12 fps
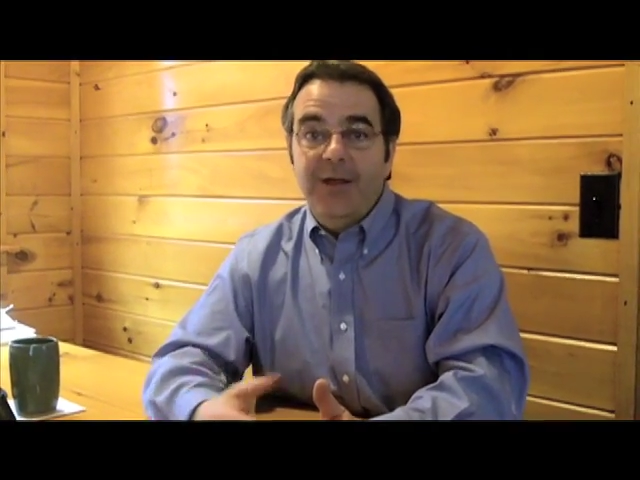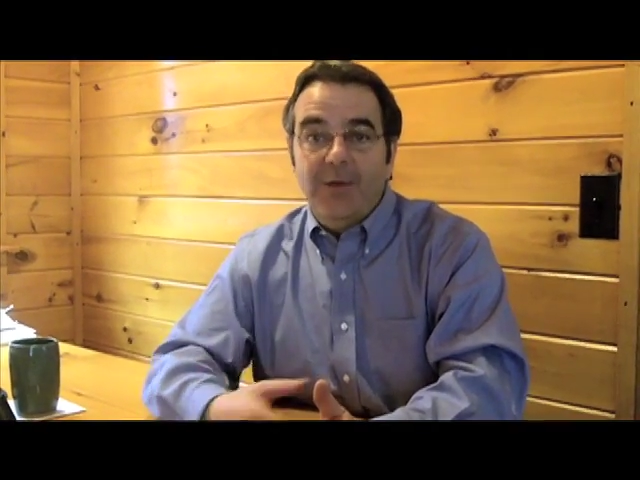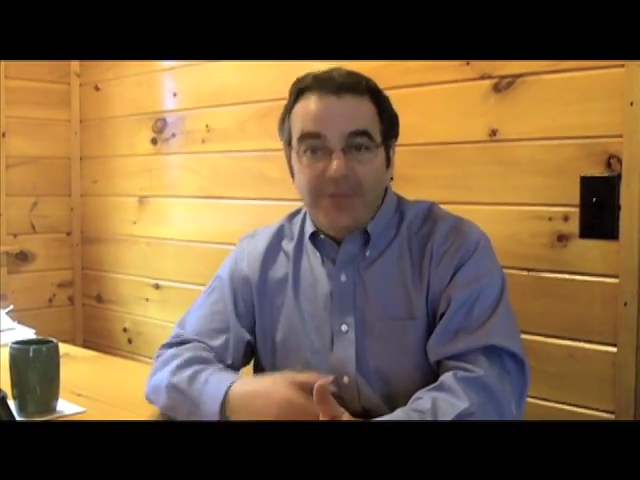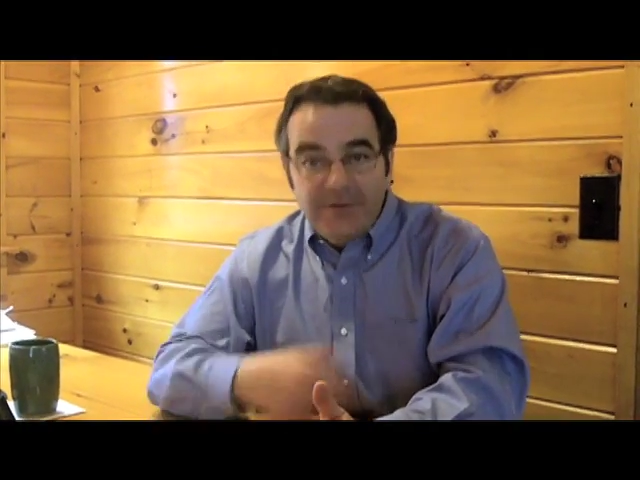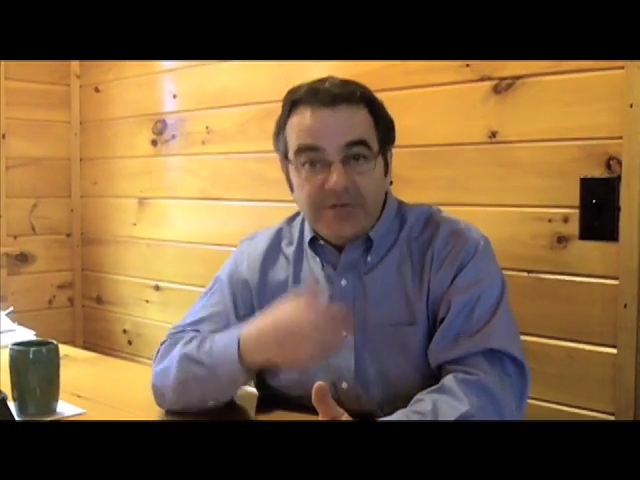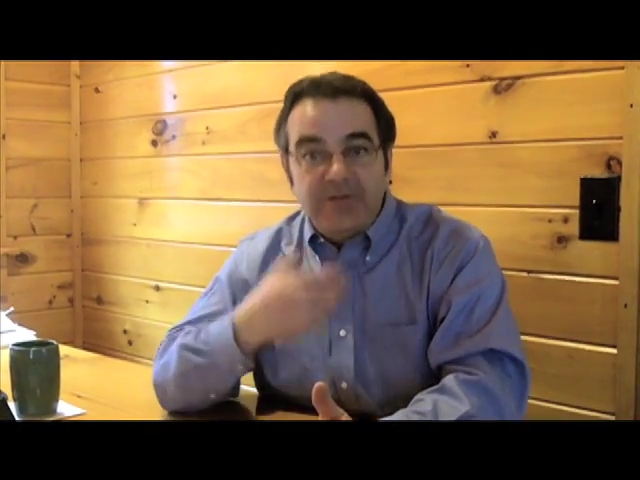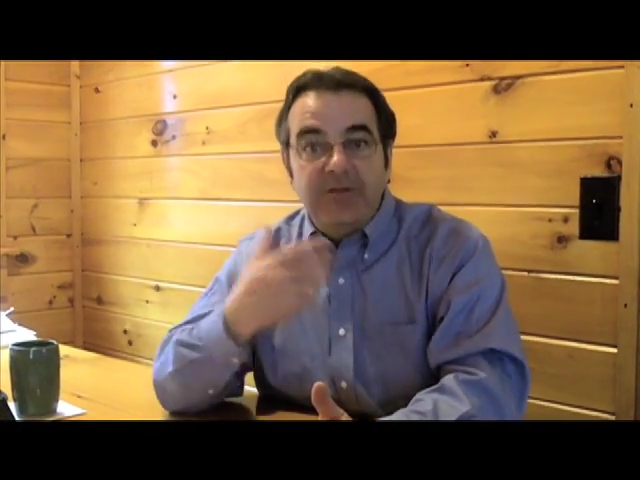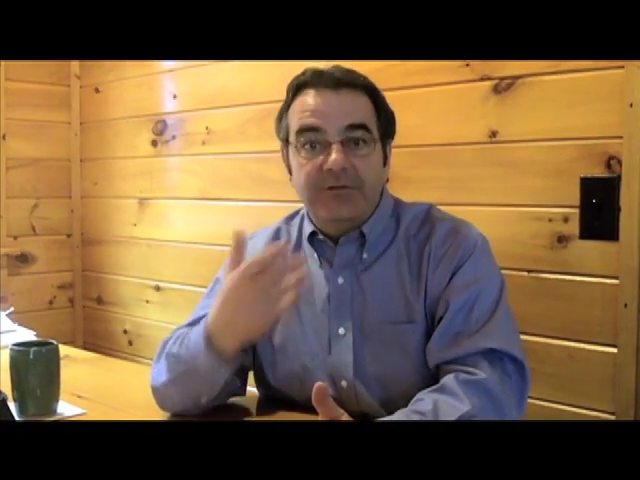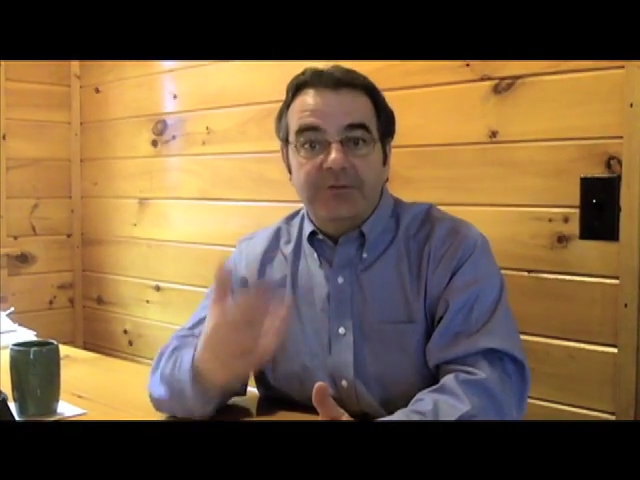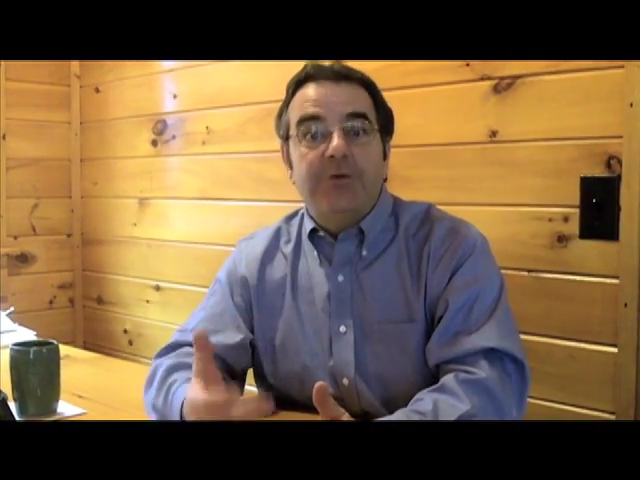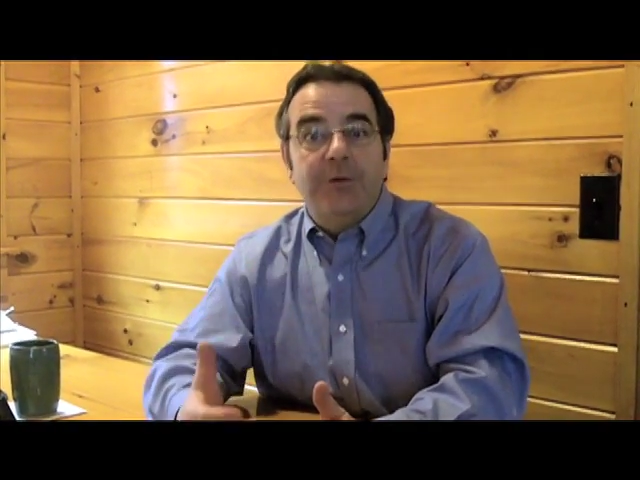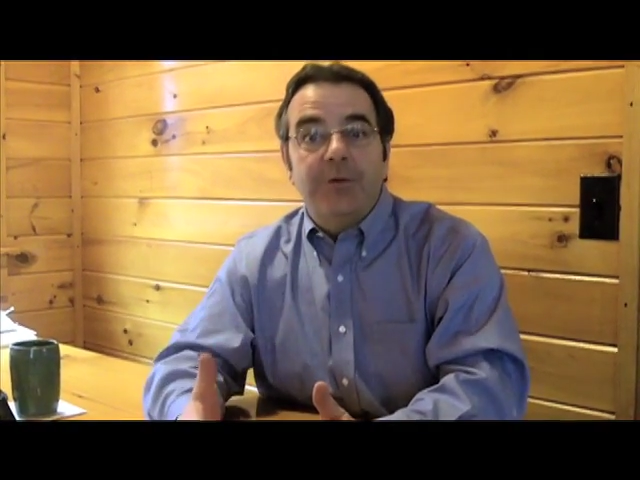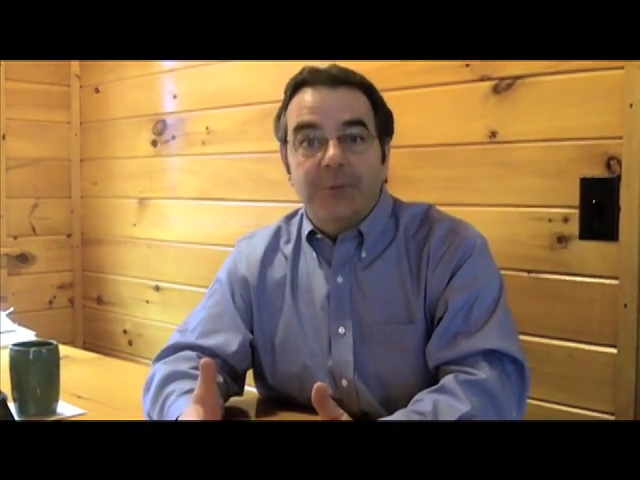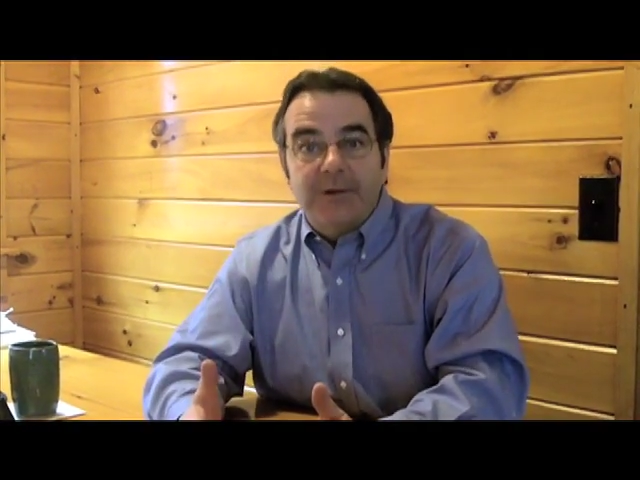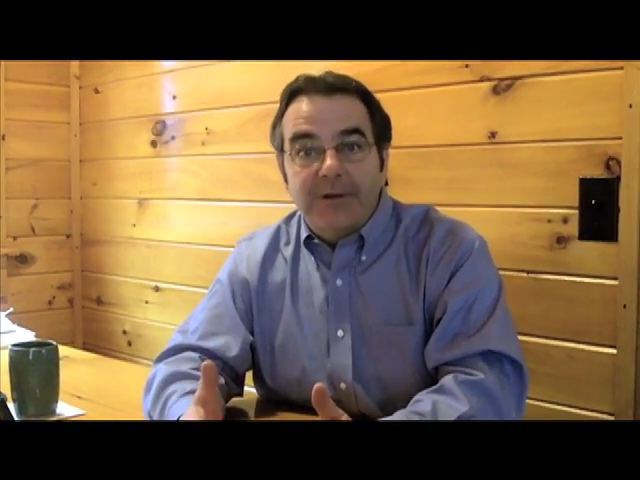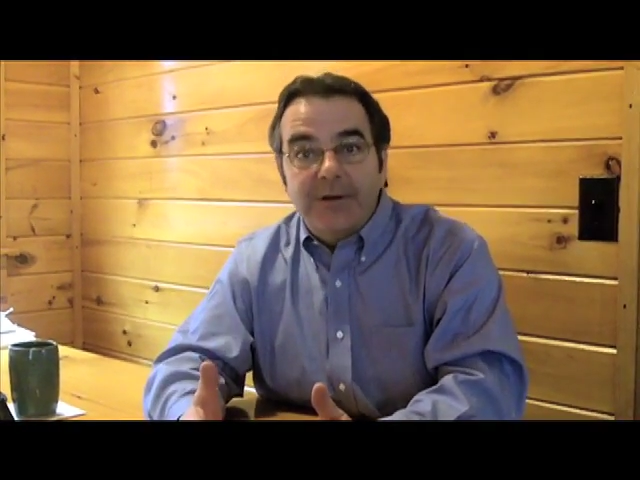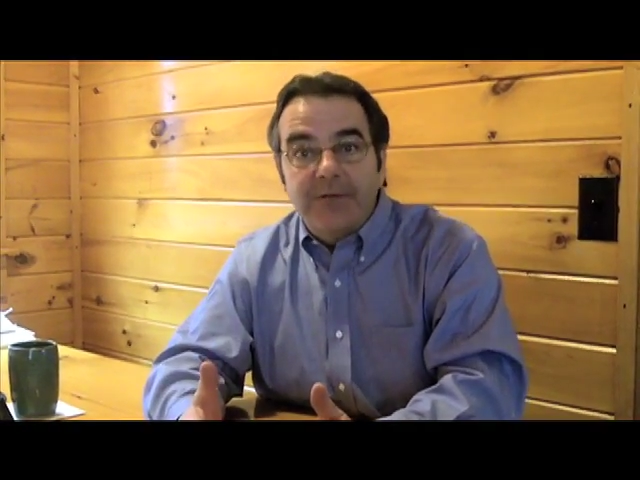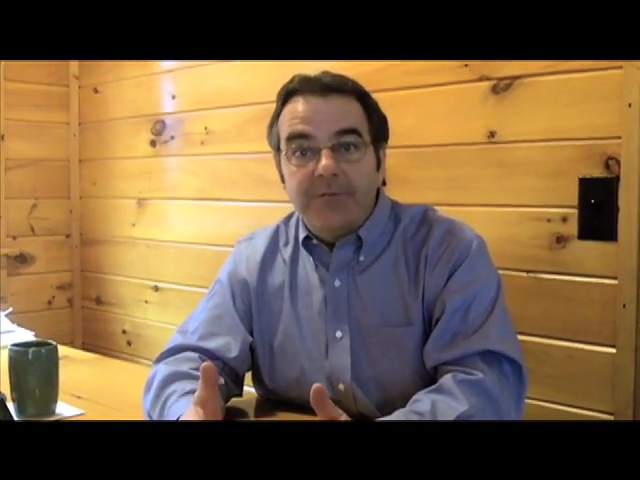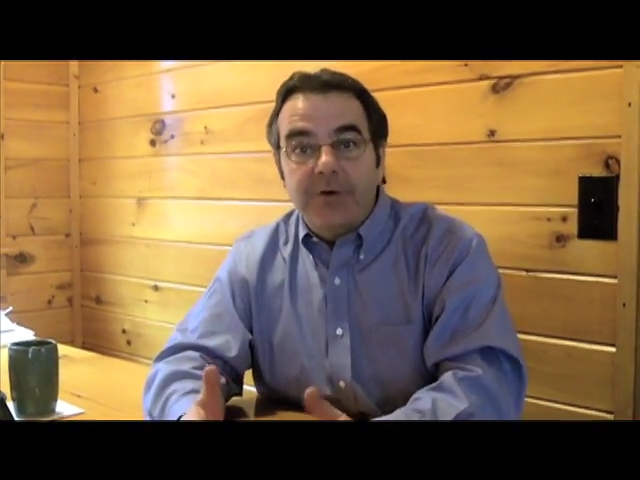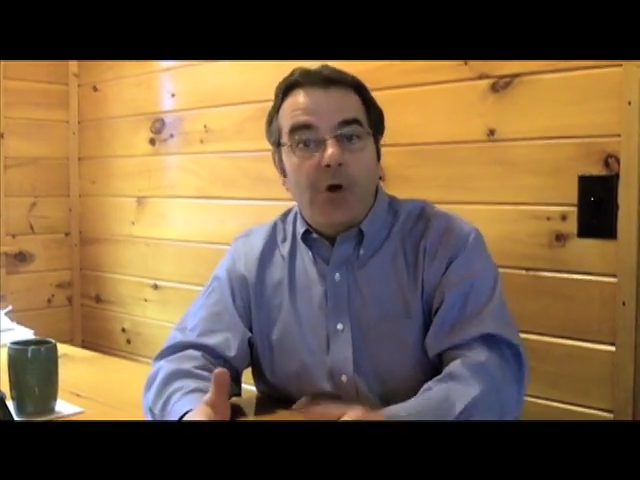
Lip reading: This is going to recover.